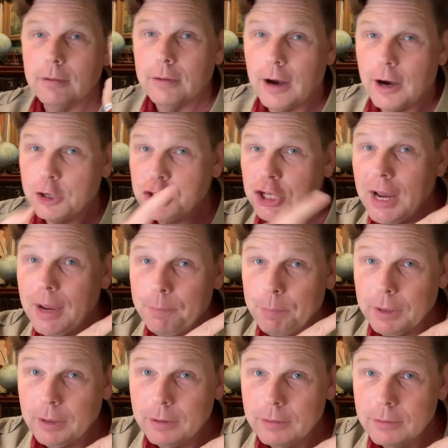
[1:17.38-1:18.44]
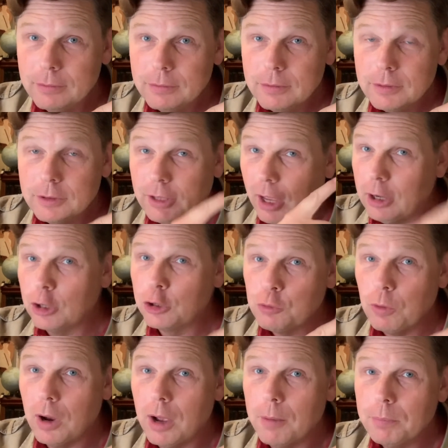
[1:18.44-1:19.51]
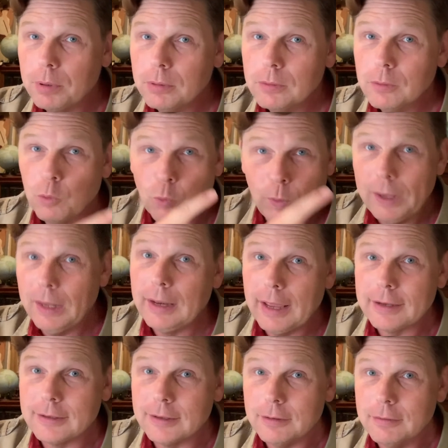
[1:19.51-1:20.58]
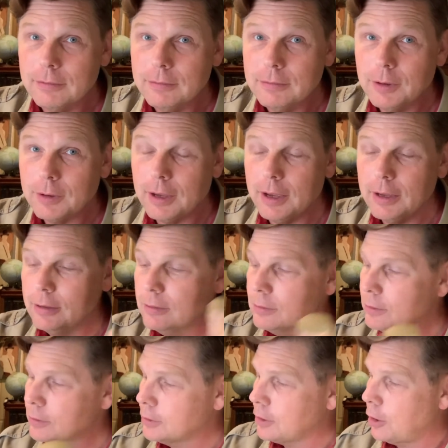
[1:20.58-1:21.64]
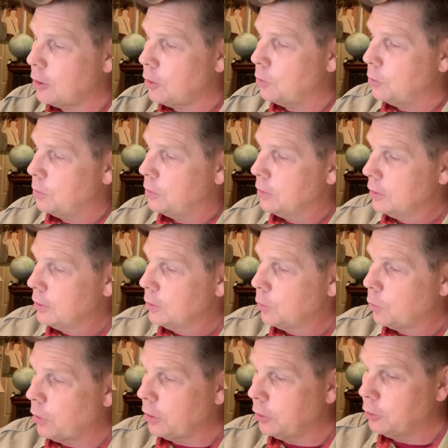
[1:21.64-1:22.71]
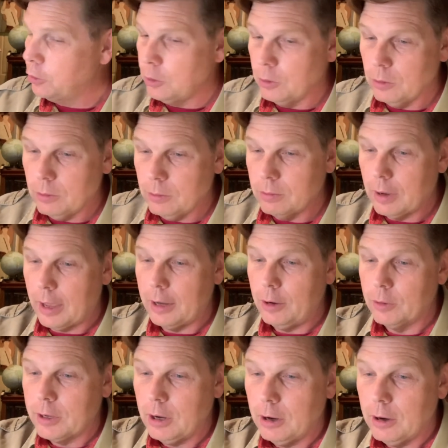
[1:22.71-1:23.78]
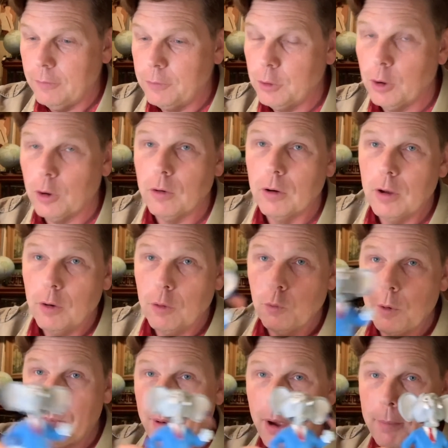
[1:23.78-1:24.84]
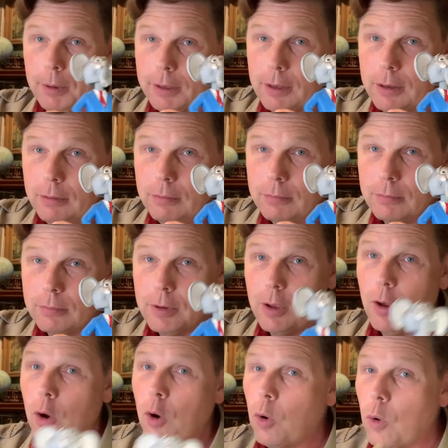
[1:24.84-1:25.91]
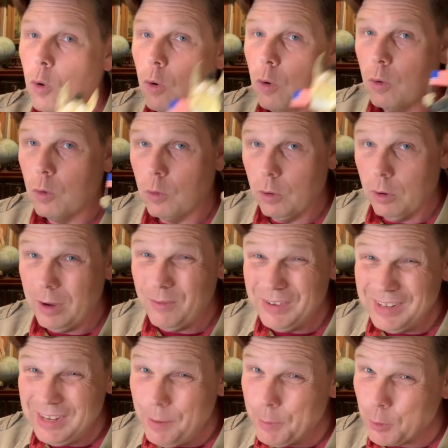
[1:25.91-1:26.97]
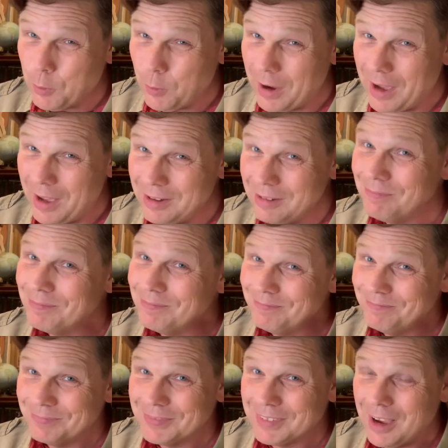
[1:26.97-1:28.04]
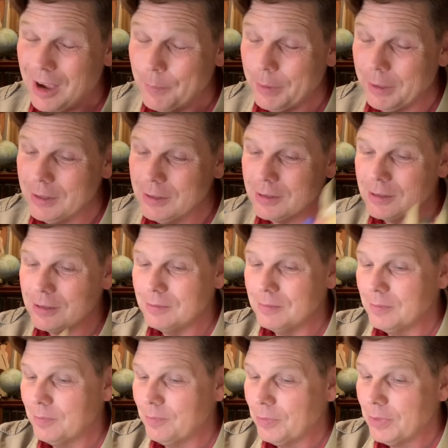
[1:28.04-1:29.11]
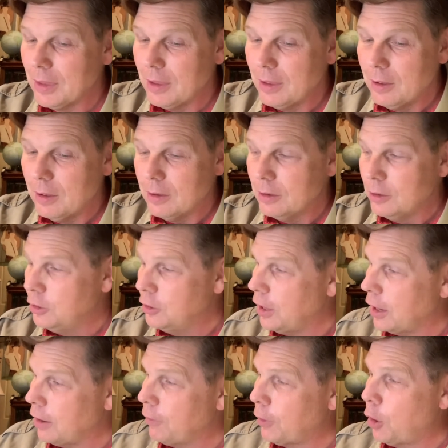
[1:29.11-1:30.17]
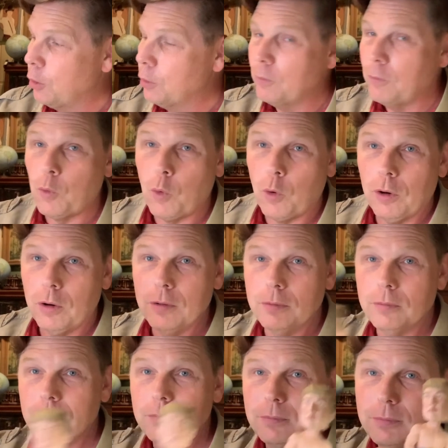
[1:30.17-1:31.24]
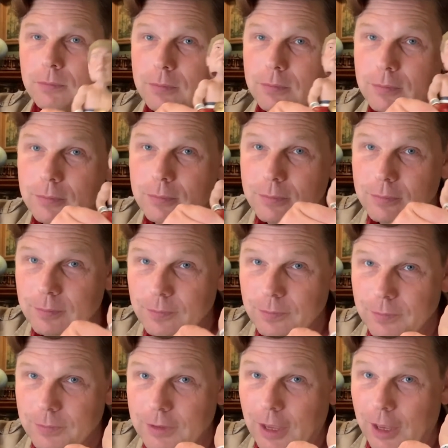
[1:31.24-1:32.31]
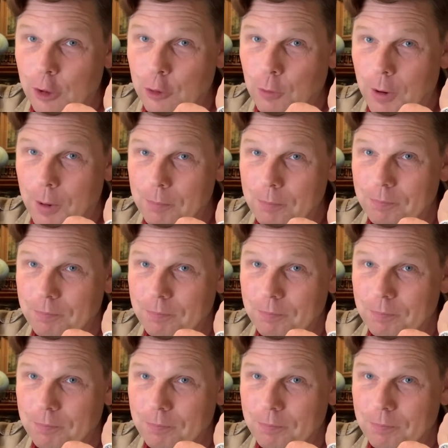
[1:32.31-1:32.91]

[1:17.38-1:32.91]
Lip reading: our champion, Donald Trump, reelected, okay? So whether you're, I don't care if you're Republican or even Democrat, communist, you gotta vote for Donald Trump.